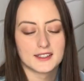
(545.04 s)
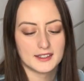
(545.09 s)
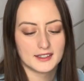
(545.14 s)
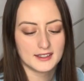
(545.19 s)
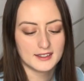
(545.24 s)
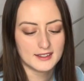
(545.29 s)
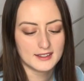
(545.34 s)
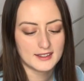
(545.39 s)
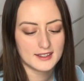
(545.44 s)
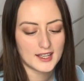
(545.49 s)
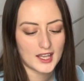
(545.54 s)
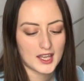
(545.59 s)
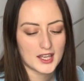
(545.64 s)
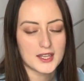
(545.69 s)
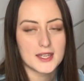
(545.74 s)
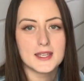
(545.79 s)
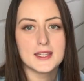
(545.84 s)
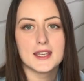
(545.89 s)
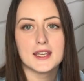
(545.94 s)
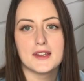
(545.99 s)
like
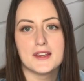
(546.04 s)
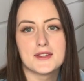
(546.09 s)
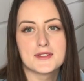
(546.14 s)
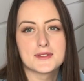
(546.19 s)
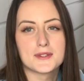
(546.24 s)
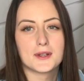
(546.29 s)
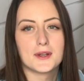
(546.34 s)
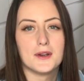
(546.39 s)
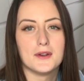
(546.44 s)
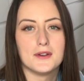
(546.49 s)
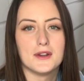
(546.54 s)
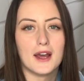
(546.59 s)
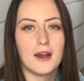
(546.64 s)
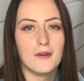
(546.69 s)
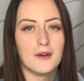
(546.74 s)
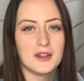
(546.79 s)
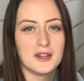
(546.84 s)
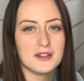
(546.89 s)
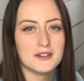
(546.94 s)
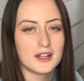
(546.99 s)
years ago
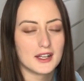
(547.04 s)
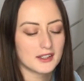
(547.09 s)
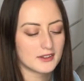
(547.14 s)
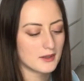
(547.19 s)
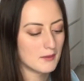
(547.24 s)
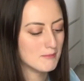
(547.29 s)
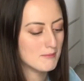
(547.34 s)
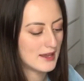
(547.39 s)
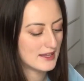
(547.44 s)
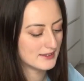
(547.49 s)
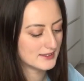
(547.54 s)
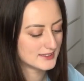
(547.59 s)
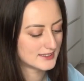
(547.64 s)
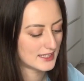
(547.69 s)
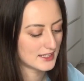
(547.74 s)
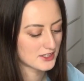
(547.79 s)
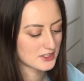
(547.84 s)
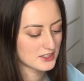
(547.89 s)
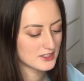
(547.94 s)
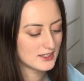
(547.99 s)
now, in like the men's
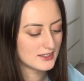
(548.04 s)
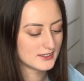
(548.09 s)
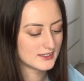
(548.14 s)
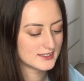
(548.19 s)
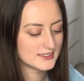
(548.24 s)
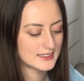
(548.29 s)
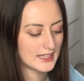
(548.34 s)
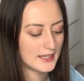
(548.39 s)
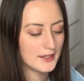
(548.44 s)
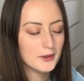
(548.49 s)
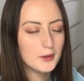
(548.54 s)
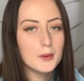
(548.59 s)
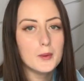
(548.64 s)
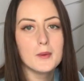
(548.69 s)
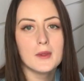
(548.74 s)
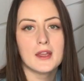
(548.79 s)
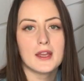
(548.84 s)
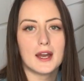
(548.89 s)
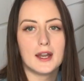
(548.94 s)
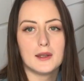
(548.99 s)
section in the sale,
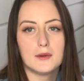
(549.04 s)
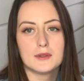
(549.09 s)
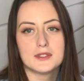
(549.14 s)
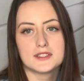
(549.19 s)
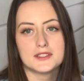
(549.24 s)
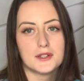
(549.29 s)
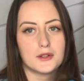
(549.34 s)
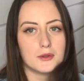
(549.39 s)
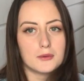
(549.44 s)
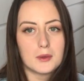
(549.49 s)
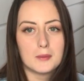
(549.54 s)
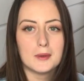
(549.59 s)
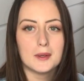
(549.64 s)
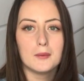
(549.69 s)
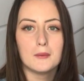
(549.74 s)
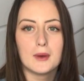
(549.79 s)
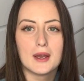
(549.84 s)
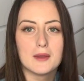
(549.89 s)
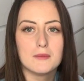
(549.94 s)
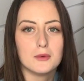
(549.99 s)
and it was still probably
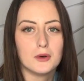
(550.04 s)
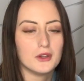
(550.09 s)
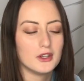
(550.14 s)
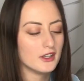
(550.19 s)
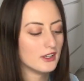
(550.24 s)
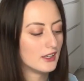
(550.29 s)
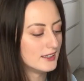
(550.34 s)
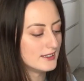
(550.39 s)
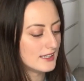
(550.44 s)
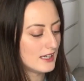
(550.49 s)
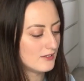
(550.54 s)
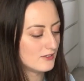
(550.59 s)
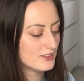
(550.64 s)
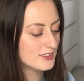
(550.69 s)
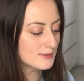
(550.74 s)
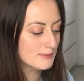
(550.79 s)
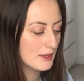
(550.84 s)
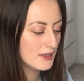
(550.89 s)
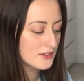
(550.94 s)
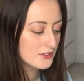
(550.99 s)
way more than I'd ever
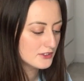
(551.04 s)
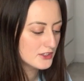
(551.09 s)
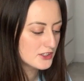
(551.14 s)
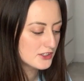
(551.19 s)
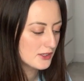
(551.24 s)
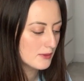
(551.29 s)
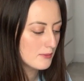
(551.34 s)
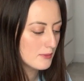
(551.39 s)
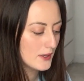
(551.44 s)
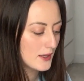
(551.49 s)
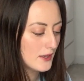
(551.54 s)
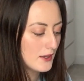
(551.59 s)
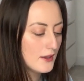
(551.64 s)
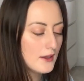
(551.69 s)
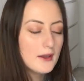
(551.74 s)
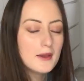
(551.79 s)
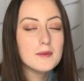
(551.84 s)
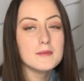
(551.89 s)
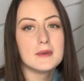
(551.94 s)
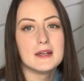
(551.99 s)
spend on a jumper,
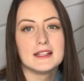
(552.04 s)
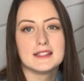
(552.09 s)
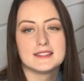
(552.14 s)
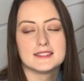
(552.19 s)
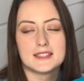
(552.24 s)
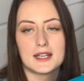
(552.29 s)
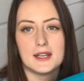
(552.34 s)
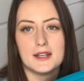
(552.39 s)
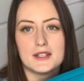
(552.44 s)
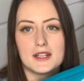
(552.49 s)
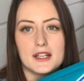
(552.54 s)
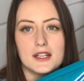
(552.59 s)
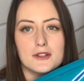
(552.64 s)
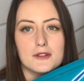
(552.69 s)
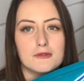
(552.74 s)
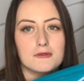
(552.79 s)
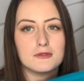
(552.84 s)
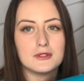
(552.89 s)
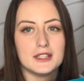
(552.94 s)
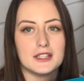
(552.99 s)
but it stayed
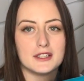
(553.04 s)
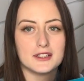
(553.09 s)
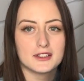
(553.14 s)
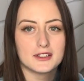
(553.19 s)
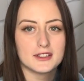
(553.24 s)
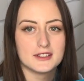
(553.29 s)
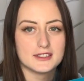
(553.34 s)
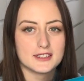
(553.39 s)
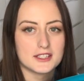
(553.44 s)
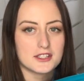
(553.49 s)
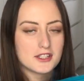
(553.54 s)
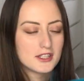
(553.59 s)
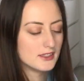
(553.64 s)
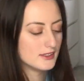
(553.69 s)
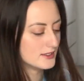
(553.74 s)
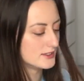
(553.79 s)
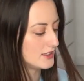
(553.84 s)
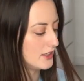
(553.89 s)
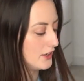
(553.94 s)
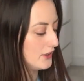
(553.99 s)
in really good
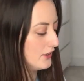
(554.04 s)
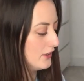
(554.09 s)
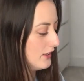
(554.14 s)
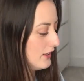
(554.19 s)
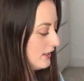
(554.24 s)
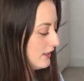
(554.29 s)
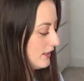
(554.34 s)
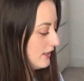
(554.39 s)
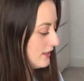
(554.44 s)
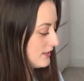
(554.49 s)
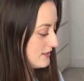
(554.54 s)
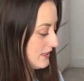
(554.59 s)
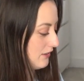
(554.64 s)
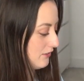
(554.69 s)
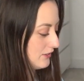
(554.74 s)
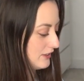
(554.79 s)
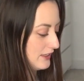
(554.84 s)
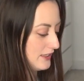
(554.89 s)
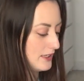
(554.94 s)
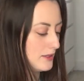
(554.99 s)
condition, so
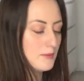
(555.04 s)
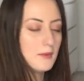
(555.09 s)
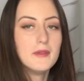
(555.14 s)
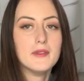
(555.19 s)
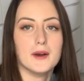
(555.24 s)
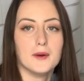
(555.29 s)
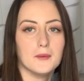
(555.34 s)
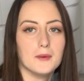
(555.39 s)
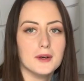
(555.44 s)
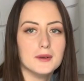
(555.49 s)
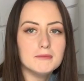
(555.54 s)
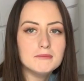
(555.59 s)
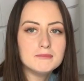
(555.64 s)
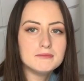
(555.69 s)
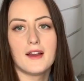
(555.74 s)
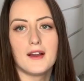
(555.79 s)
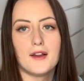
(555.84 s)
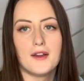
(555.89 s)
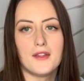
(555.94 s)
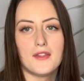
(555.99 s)
definitely keeping that one.
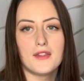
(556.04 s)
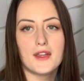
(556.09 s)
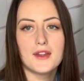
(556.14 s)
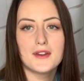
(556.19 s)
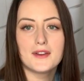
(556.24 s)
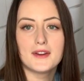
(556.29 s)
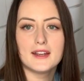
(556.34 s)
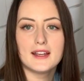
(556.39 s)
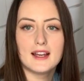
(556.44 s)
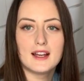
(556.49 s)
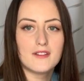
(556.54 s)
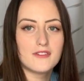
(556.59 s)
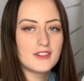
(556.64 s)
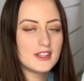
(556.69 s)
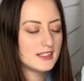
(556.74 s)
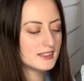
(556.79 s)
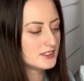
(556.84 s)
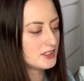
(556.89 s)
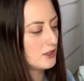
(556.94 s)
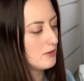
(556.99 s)
Then I have
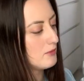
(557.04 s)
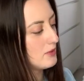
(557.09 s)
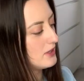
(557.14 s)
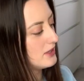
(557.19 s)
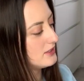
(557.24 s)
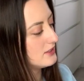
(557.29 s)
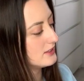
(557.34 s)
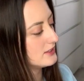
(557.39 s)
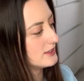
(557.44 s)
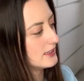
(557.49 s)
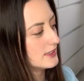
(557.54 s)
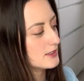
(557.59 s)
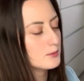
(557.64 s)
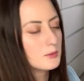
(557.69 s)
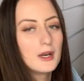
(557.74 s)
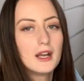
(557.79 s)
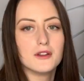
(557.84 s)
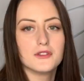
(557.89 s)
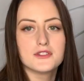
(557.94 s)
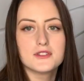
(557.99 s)
this jumper that just says
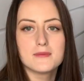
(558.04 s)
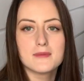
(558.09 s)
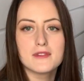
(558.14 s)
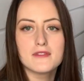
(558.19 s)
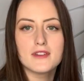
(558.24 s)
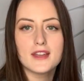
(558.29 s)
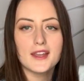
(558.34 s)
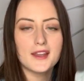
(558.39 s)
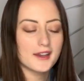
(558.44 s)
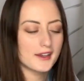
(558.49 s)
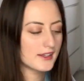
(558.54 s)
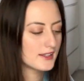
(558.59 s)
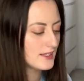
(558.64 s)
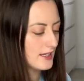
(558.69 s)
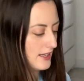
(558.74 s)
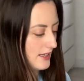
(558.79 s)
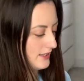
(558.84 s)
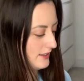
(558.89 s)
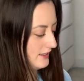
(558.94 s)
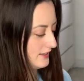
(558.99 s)
proud to be vegan,
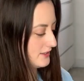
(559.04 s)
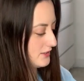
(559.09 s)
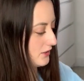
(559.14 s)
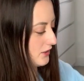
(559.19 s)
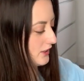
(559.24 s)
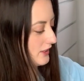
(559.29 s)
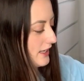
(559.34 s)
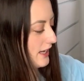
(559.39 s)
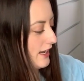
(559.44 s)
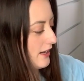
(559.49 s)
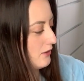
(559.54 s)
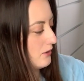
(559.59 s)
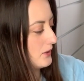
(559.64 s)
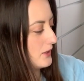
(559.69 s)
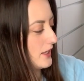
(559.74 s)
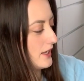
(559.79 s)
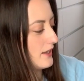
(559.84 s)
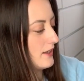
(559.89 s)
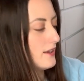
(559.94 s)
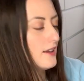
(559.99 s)
and it's got a cow on
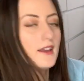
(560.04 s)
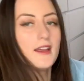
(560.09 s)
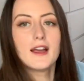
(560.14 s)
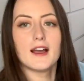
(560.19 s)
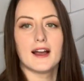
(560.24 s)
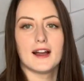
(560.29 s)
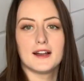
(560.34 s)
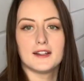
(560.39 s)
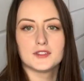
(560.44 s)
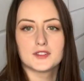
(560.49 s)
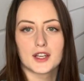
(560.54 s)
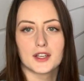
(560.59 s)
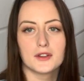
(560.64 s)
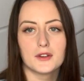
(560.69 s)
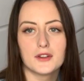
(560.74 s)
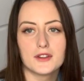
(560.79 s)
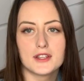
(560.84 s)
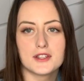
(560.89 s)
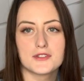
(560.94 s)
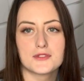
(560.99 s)
it, and I
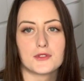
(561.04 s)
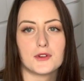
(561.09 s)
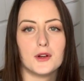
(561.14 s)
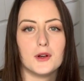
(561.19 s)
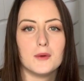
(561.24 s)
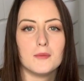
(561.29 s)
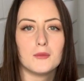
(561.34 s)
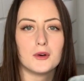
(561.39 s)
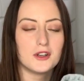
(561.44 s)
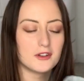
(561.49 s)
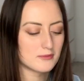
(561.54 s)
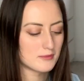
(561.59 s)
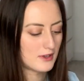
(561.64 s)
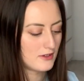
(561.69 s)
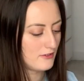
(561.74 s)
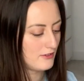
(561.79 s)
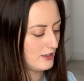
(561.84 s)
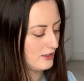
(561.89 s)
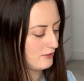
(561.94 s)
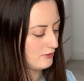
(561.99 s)
got this from one of my
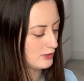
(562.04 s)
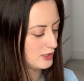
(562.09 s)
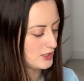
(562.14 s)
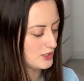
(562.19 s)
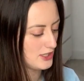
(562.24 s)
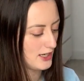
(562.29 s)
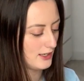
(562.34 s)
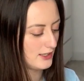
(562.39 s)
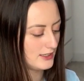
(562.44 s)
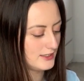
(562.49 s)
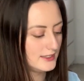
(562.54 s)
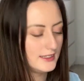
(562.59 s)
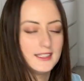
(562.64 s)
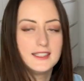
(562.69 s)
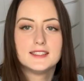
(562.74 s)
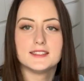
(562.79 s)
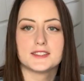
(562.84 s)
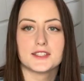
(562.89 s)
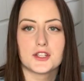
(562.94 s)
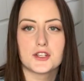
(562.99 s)
favourite
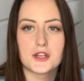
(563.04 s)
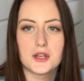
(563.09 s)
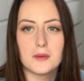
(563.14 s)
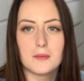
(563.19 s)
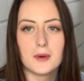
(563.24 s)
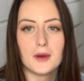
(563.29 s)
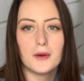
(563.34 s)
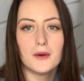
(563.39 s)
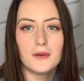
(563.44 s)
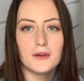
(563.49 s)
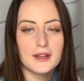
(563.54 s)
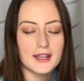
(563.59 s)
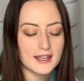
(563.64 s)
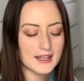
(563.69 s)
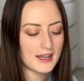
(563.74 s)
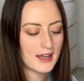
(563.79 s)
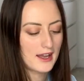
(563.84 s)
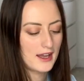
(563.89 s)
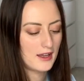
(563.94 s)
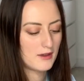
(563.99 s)
charities, Sheep
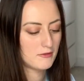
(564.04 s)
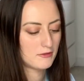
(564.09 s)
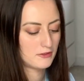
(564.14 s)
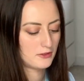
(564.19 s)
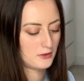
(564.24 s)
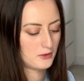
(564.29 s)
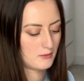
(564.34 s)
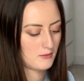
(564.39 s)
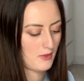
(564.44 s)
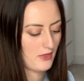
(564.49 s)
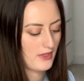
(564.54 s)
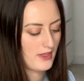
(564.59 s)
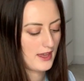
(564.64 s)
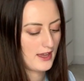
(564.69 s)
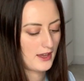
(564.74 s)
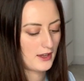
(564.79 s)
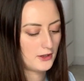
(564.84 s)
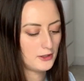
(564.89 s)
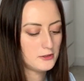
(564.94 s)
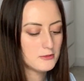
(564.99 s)
Ahoy, from
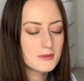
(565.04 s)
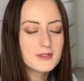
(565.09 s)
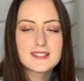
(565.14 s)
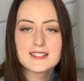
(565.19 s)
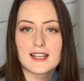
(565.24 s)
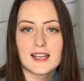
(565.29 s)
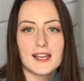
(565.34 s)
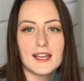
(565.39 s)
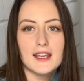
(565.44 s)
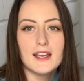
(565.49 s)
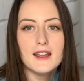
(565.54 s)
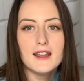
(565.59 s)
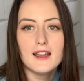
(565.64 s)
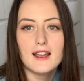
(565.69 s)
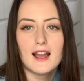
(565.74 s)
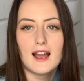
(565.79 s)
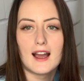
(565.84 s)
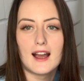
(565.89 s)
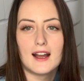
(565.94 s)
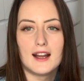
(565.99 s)
their open day,
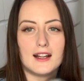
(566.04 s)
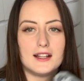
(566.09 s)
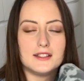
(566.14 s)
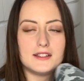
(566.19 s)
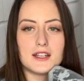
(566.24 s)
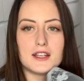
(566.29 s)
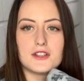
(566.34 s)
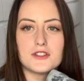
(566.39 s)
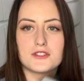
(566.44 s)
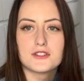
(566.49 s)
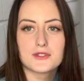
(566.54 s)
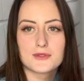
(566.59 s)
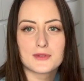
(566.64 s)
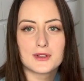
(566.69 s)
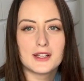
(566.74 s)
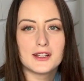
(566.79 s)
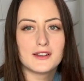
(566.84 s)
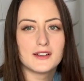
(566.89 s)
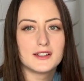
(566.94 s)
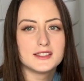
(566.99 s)
and it's just
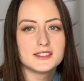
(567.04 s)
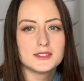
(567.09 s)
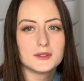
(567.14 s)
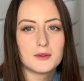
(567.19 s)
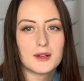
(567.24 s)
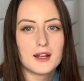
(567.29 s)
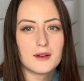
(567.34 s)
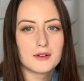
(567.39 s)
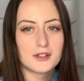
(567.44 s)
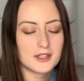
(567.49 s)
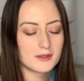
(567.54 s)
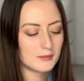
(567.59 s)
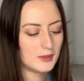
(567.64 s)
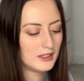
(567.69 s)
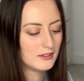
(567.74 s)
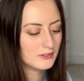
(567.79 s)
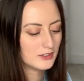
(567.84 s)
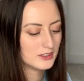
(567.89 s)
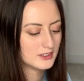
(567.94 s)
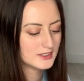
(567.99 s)
really nice to wear when I'm
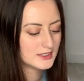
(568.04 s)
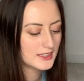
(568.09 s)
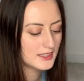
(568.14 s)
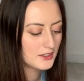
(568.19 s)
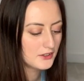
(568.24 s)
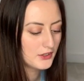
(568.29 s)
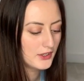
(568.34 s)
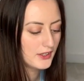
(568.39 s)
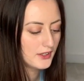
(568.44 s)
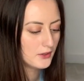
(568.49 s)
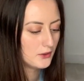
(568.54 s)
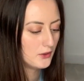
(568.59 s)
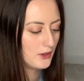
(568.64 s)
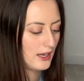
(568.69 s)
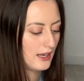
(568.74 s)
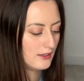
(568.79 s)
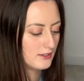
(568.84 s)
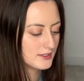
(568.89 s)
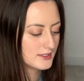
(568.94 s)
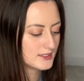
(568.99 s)
like volunteering or
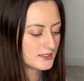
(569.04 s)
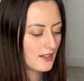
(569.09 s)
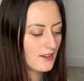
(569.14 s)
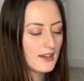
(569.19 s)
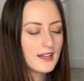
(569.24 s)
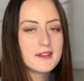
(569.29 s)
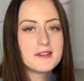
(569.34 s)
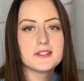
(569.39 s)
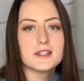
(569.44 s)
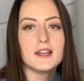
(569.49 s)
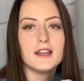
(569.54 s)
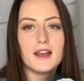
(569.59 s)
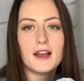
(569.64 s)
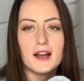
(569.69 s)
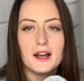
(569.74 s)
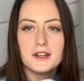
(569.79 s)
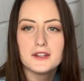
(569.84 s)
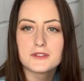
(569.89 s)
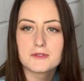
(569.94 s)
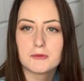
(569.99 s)
outside,
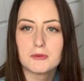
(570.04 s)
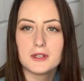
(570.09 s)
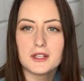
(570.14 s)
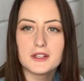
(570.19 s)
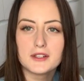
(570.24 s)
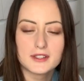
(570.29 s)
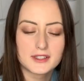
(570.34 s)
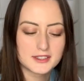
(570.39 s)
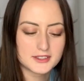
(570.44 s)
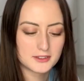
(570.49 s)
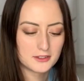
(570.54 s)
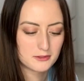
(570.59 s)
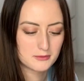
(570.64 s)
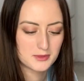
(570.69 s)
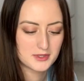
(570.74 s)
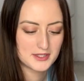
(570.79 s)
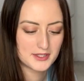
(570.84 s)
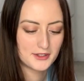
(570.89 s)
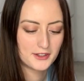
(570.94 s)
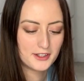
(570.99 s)
and it's a really nice soft
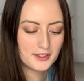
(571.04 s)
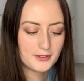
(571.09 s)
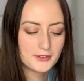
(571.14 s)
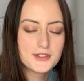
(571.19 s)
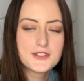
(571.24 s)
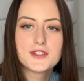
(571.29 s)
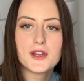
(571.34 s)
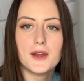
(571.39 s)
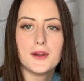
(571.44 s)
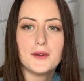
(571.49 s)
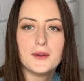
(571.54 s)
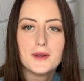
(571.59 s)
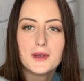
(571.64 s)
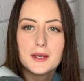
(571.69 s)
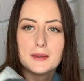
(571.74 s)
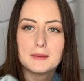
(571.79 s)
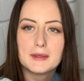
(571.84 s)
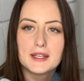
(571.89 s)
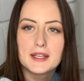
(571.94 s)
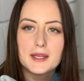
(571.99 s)
material, so I'm
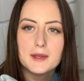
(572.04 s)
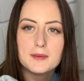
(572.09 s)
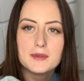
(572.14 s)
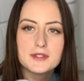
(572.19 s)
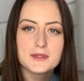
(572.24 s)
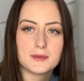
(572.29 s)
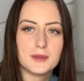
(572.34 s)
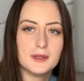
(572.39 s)
going to keep this